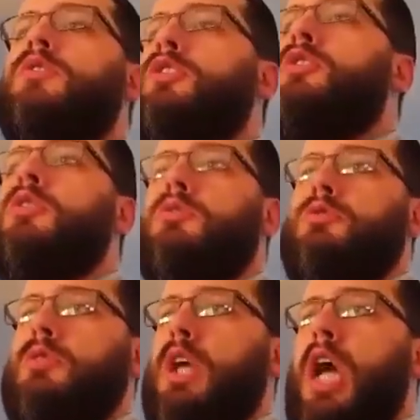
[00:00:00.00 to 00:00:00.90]

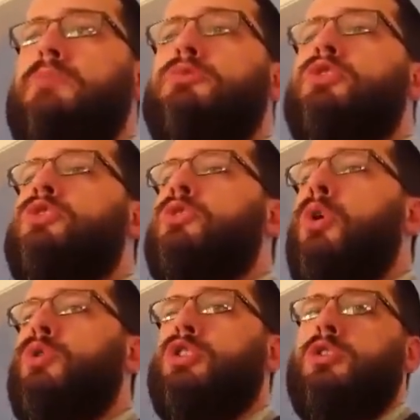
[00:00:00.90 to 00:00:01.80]
Children, I'm
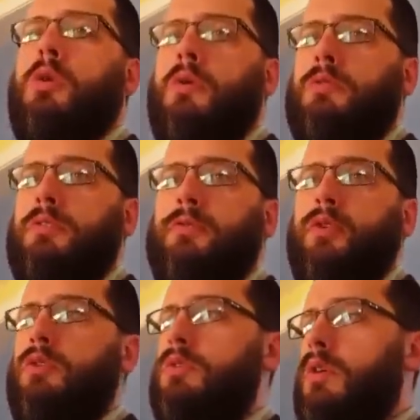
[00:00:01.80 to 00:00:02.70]
so sorry for
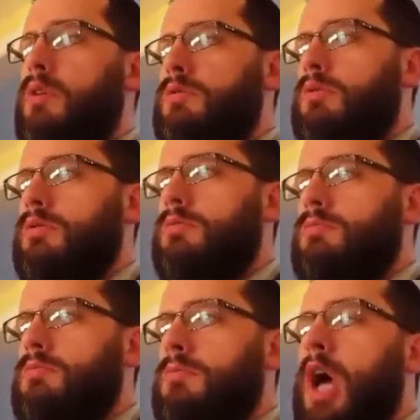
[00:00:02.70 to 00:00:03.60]
your loss.
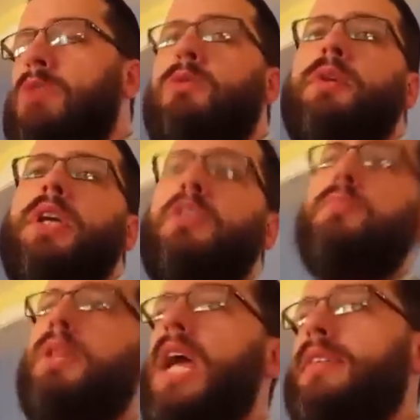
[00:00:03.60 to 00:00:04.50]
I will begin
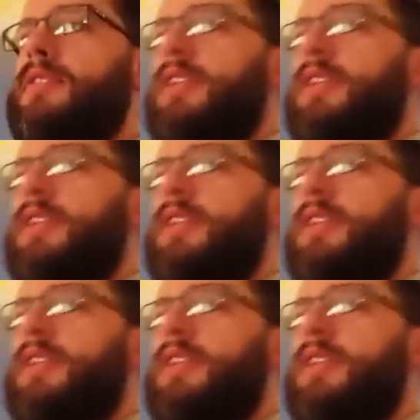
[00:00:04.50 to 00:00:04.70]
to plan